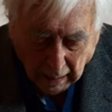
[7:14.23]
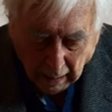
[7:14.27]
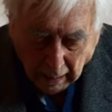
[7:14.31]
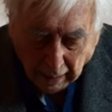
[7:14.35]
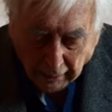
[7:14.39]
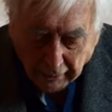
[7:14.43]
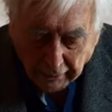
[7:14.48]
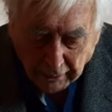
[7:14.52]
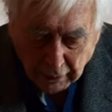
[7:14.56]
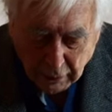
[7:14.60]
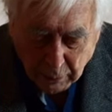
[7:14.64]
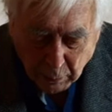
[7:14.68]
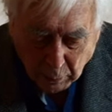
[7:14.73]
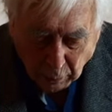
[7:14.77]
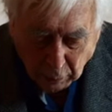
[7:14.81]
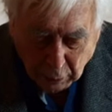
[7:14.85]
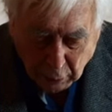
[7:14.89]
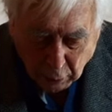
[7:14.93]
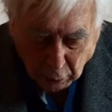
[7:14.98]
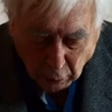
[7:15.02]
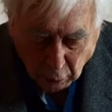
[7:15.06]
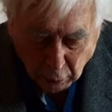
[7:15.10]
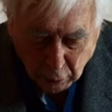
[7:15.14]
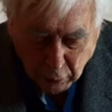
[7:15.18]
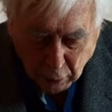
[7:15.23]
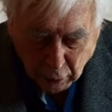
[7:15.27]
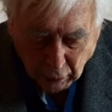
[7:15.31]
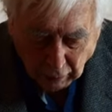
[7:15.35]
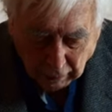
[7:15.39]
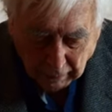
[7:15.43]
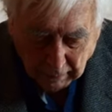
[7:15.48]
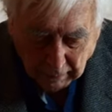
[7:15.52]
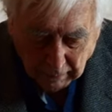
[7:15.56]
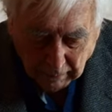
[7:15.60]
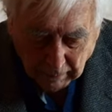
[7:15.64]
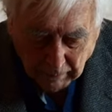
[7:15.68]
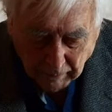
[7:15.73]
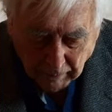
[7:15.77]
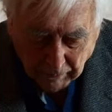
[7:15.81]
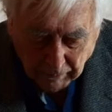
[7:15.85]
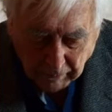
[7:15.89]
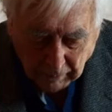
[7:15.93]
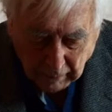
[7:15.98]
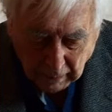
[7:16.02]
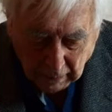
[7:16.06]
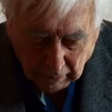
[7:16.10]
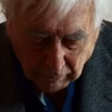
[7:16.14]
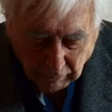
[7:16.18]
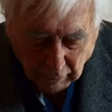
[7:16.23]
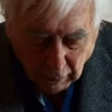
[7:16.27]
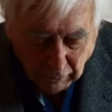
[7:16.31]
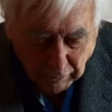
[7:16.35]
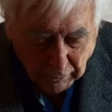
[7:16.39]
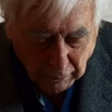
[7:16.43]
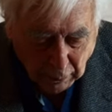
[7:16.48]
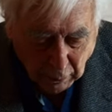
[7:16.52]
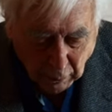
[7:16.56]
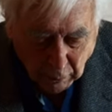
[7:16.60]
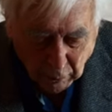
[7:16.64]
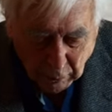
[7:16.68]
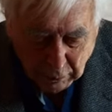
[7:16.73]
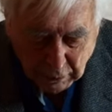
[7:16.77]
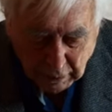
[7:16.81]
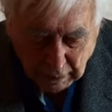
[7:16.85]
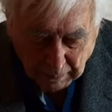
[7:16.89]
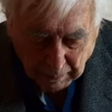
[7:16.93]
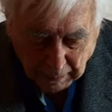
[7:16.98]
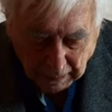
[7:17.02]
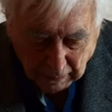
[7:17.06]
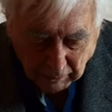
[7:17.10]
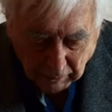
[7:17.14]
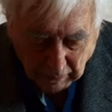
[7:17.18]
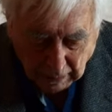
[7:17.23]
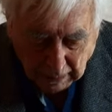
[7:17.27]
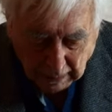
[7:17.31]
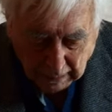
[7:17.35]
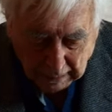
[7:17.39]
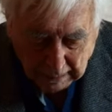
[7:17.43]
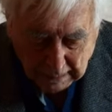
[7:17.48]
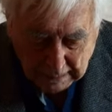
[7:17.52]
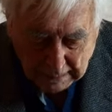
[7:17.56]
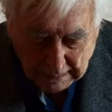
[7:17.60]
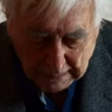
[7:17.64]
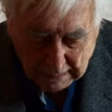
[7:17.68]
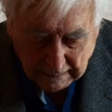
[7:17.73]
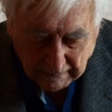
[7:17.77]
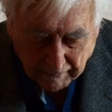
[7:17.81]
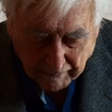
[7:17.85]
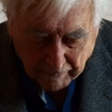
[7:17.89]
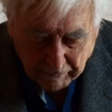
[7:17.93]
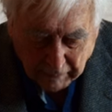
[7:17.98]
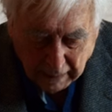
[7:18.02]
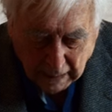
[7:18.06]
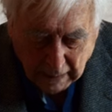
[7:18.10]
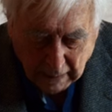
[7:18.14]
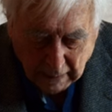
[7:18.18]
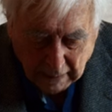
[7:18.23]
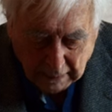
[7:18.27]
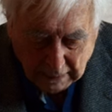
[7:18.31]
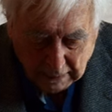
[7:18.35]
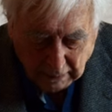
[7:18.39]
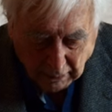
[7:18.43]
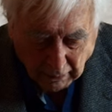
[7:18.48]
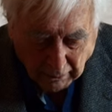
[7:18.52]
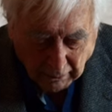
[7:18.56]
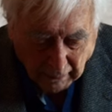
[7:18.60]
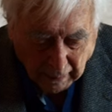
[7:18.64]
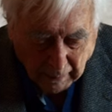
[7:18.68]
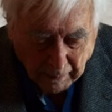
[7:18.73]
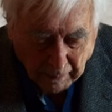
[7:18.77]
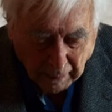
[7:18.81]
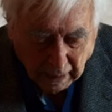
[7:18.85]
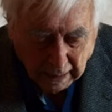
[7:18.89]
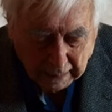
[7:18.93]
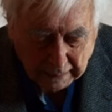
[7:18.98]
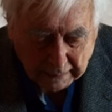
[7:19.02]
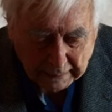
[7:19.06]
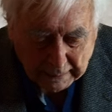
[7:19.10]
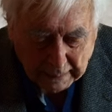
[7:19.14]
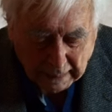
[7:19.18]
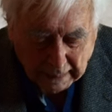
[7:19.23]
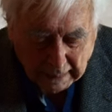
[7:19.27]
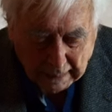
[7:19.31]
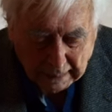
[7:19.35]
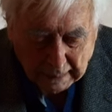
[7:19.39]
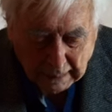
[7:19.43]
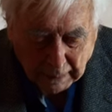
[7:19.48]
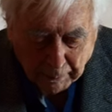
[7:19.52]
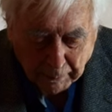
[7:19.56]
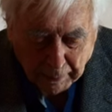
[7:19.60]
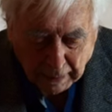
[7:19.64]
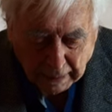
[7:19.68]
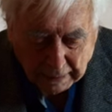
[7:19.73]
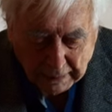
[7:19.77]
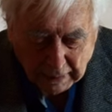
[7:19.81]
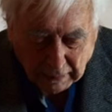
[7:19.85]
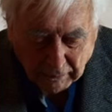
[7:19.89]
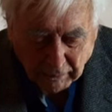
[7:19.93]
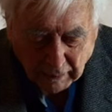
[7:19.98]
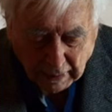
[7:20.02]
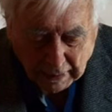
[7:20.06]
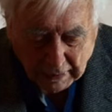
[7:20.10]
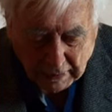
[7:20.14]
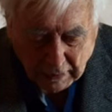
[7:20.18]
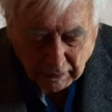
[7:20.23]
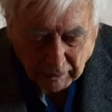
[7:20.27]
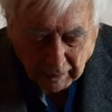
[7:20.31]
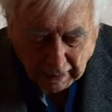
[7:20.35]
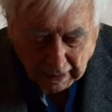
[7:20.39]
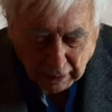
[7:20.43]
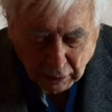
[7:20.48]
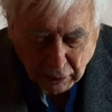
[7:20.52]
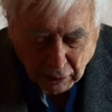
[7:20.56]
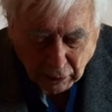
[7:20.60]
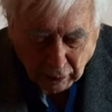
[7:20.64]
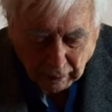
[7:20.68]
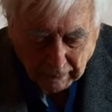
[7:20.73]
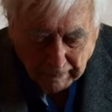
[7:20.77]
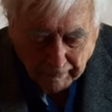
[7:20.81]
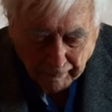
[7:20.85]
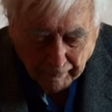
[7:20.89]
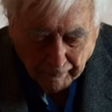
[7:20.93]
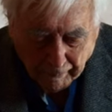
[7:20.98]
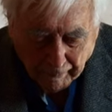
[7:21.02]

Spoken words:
Others were tortured and refused to be released so that they might gain a better resurrection.